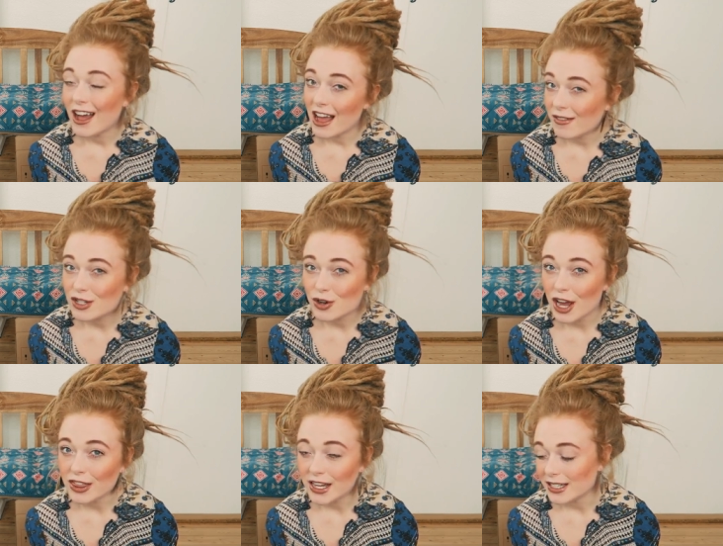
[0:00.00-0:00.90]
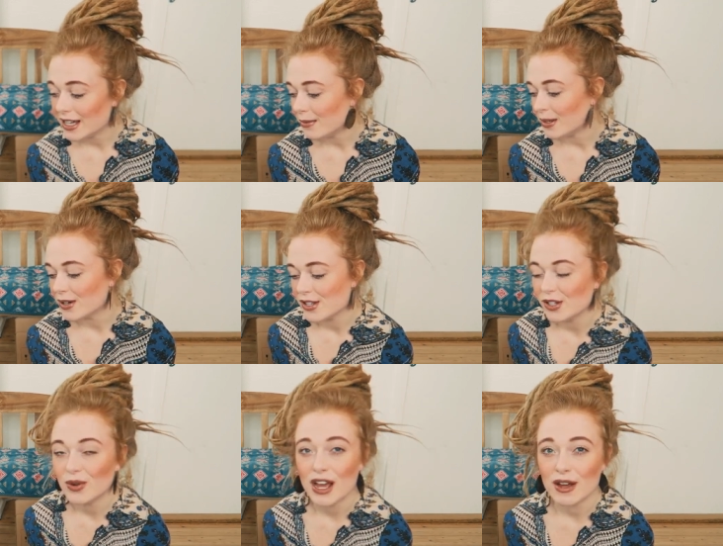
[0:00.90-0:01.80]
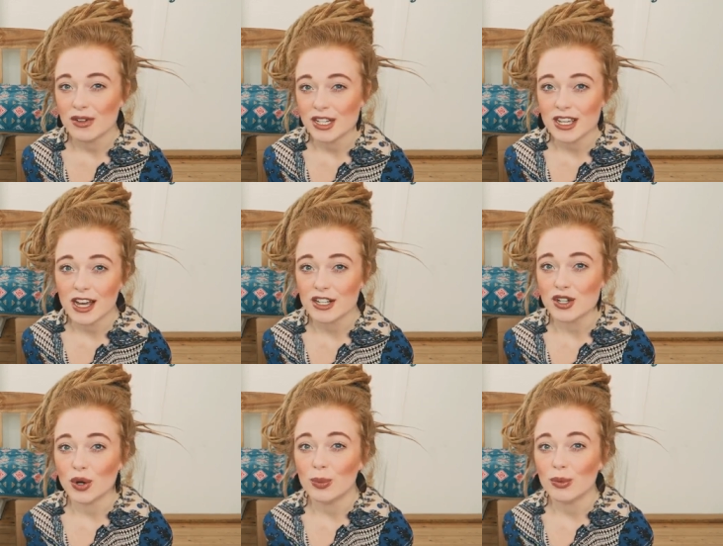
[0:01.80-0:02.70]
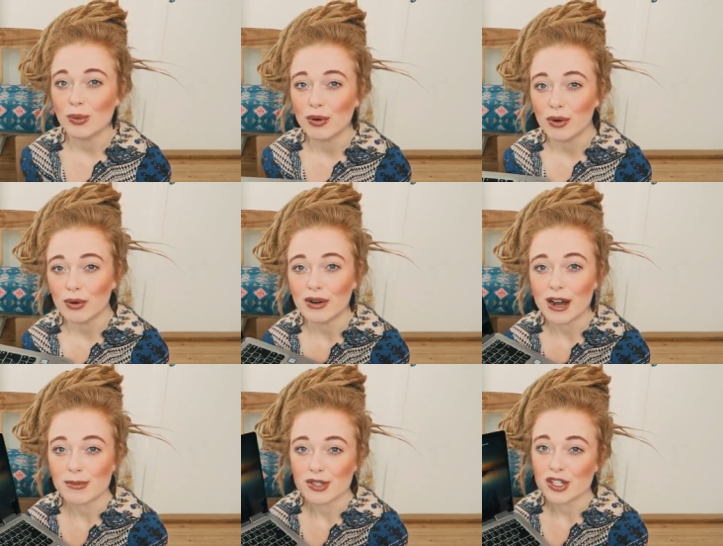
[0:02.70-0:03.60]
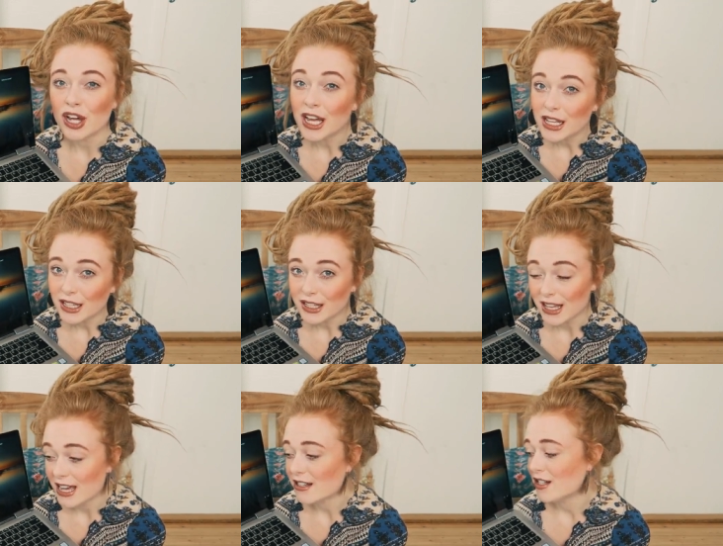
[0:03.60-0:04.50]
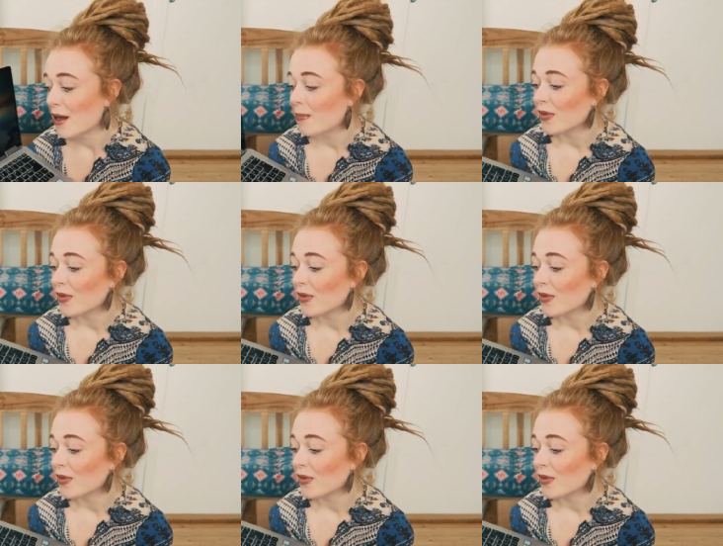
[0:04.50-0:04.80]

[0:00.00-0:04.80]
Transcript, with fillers: I haven't tried that yet because I don't have any Adobe programs yet.